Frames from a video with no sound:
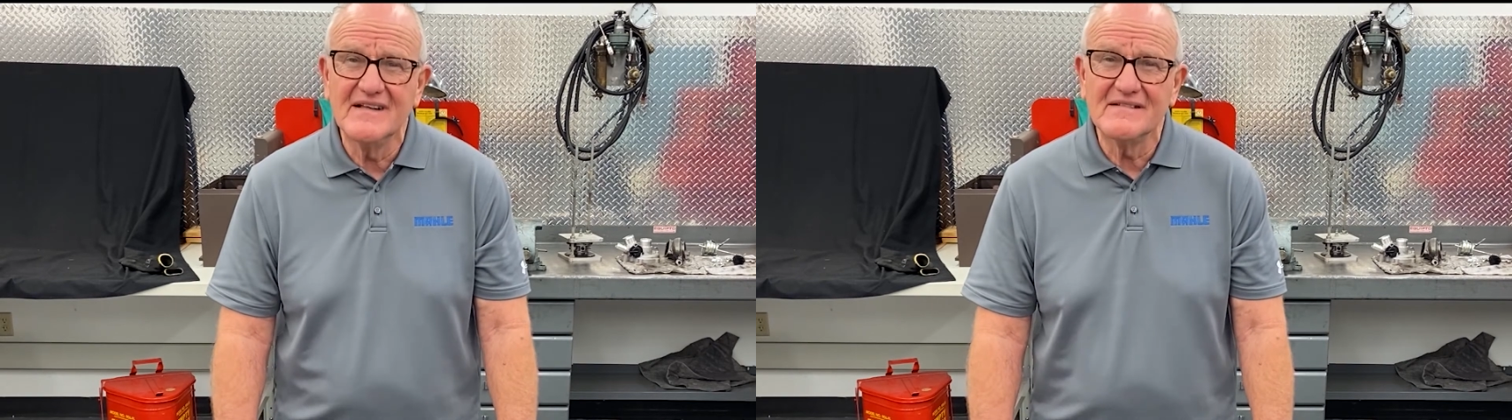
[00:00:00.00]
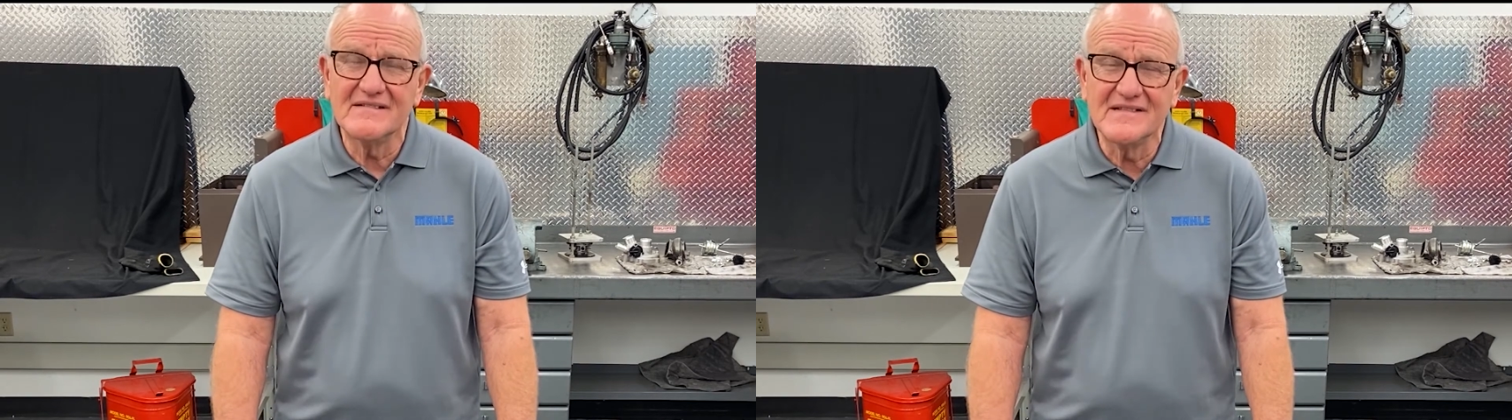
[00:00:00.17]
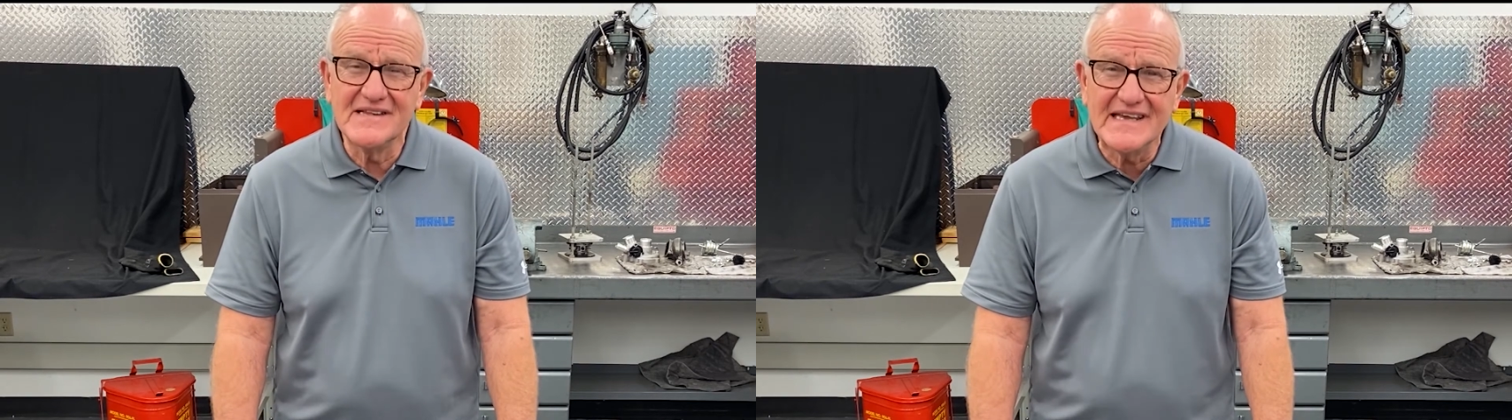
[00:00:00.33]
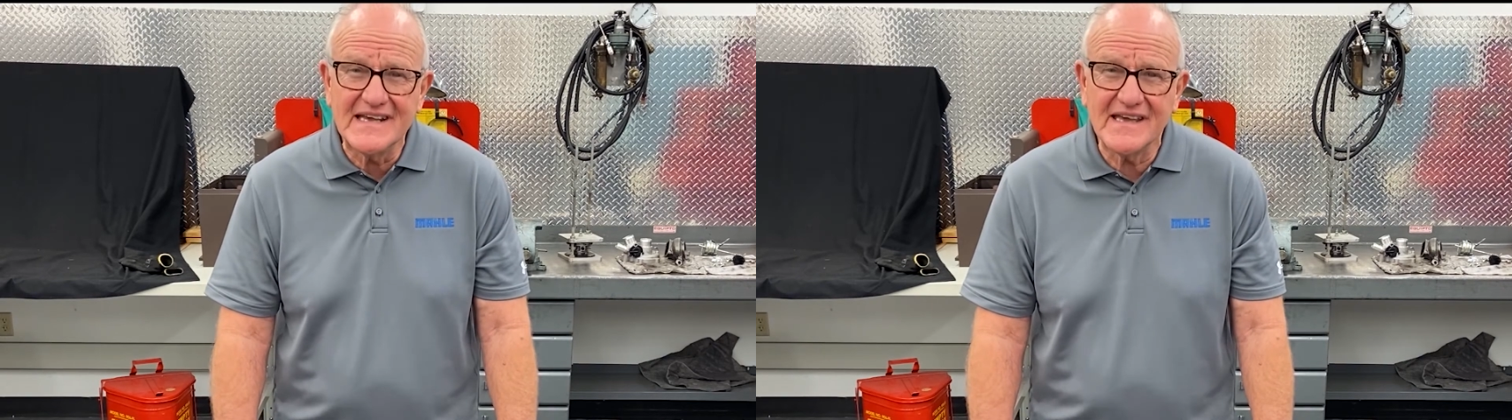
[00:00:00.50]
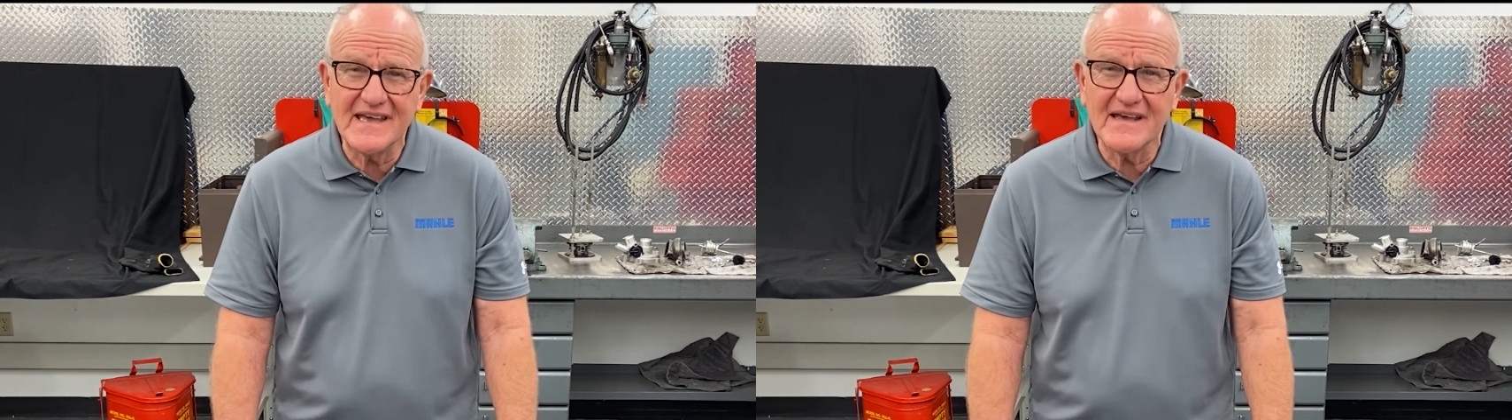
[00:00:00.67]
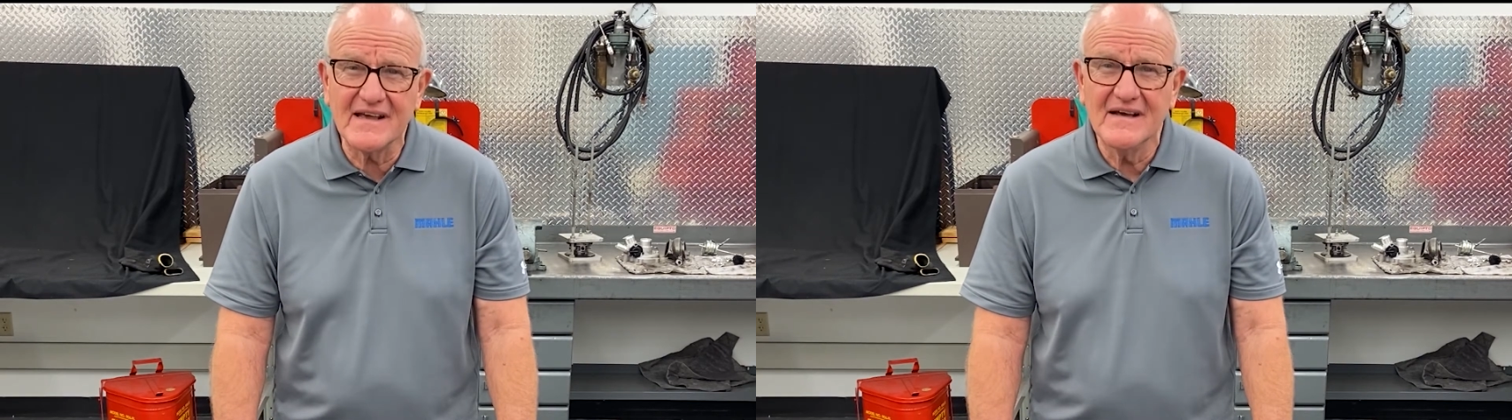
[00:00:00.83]

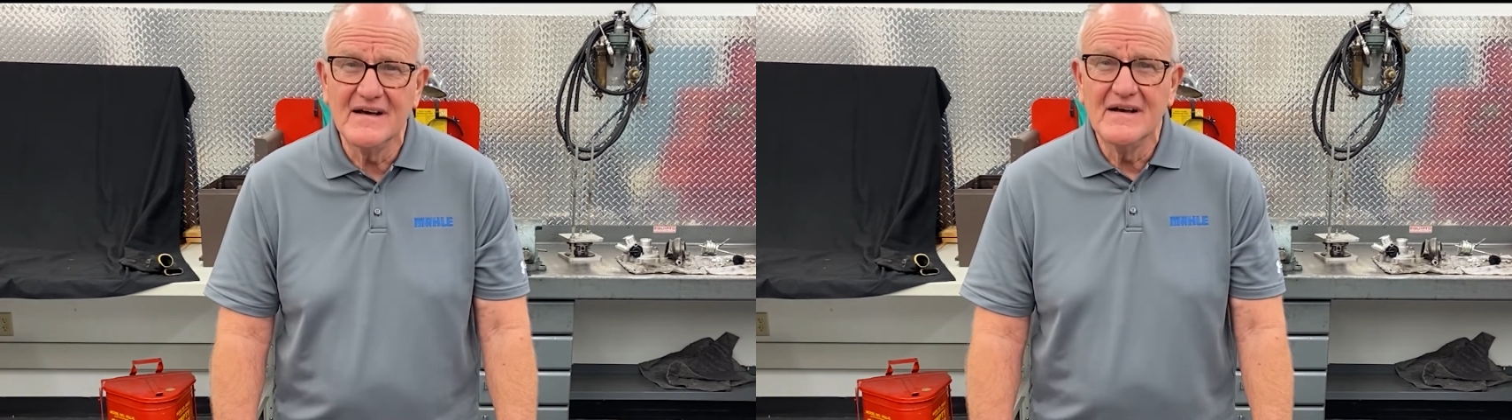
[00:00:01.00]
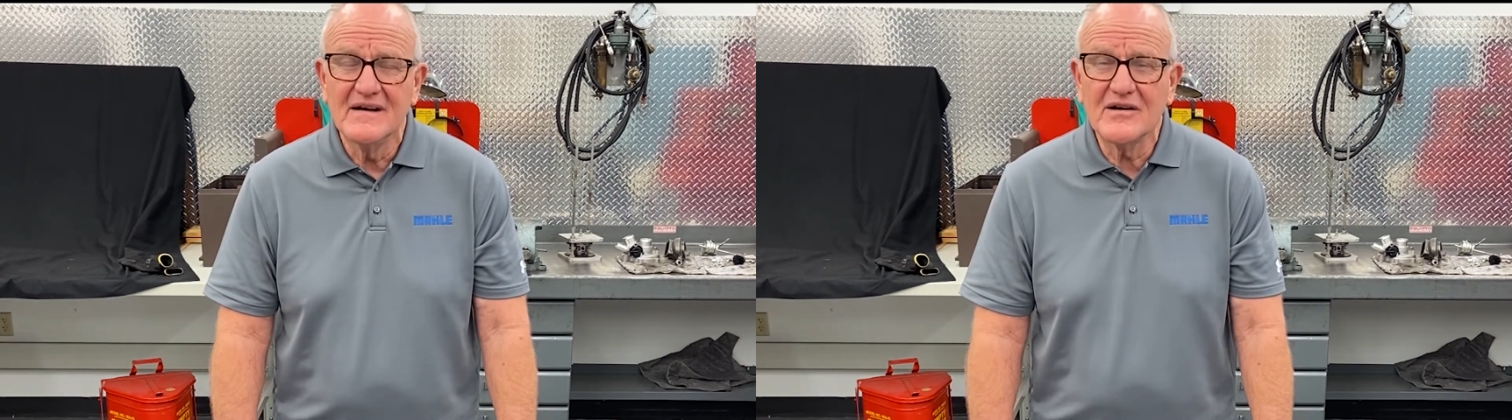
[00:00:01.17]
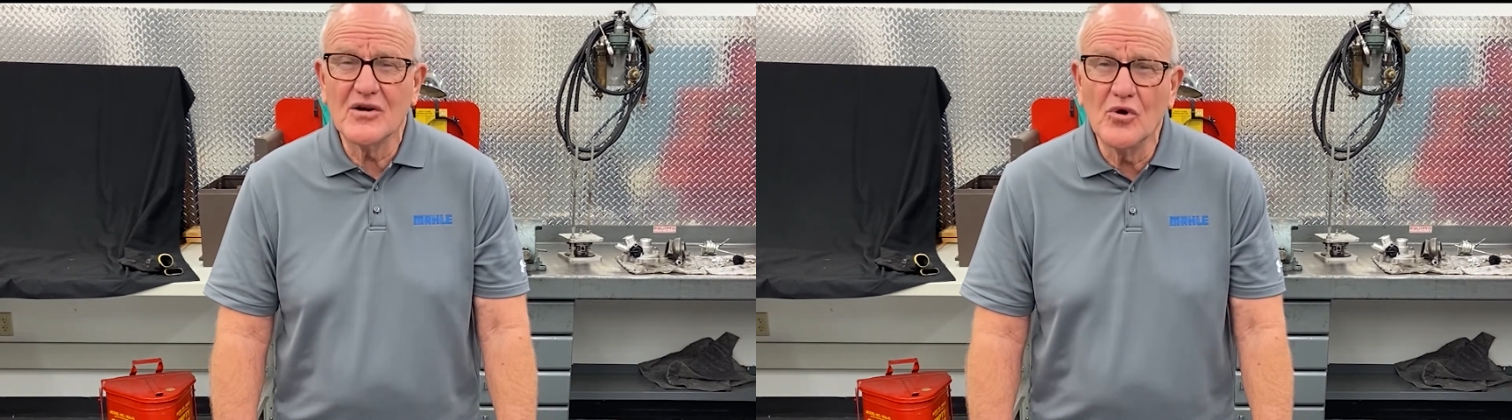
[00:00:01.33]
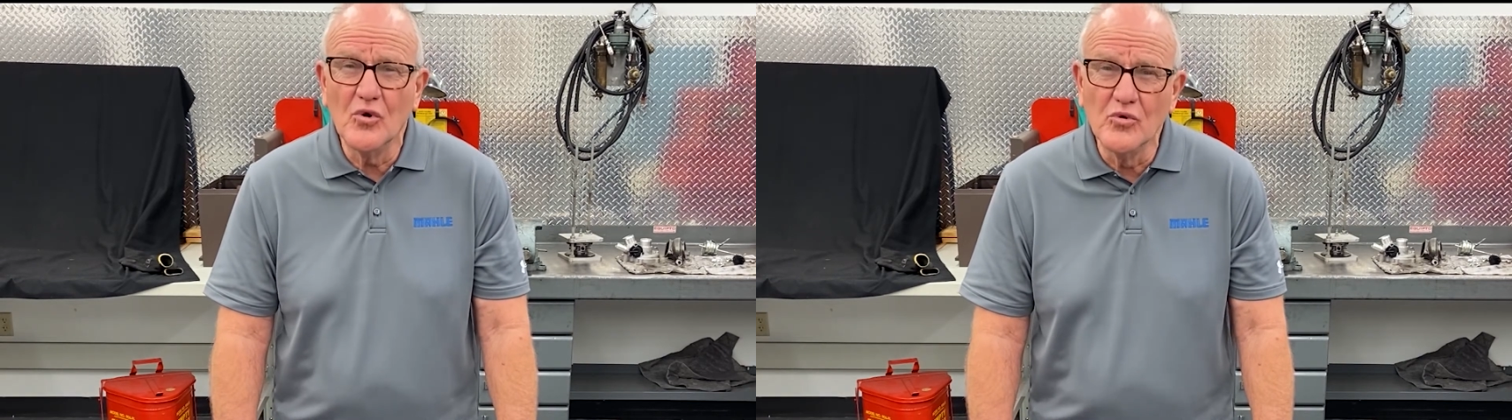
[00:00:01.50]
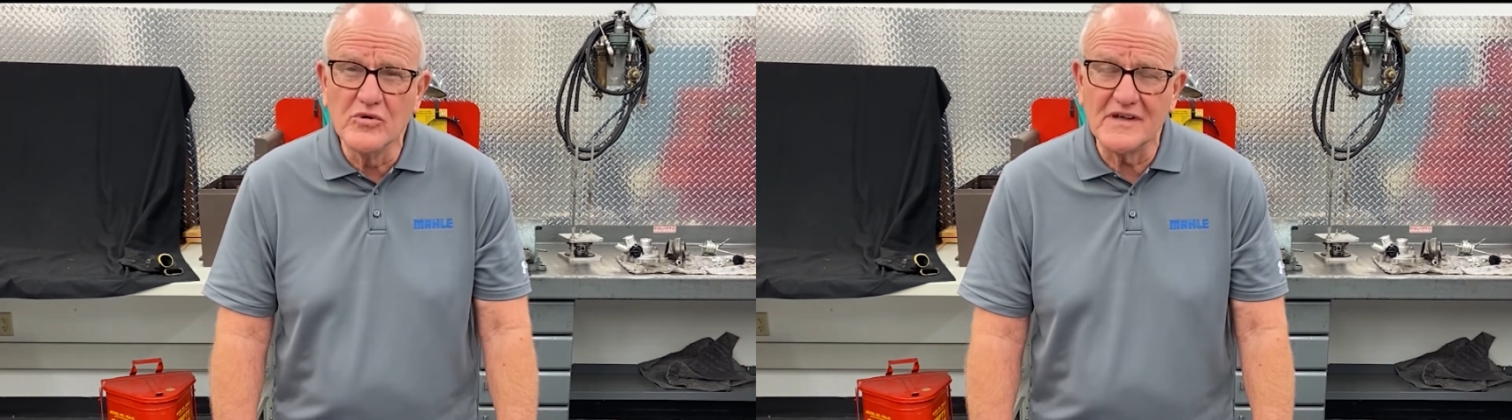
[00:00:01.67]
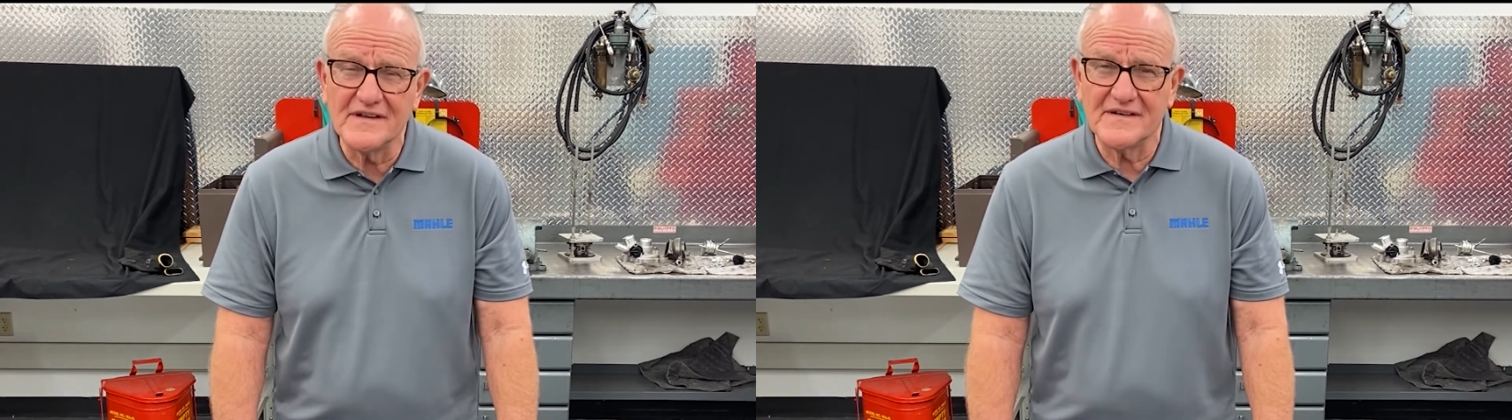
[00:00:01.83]
leaking
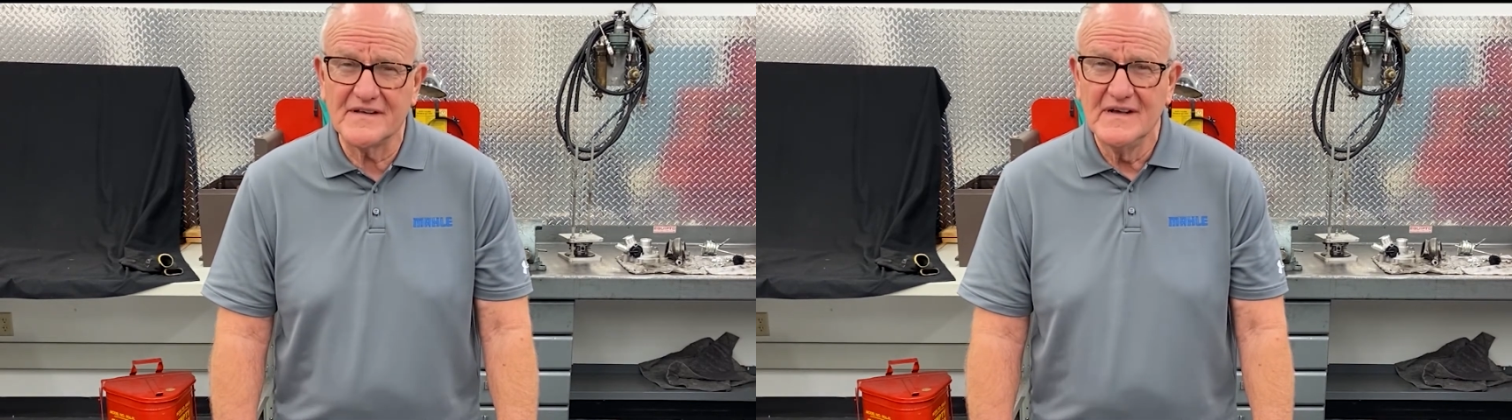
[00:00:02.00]
coolant.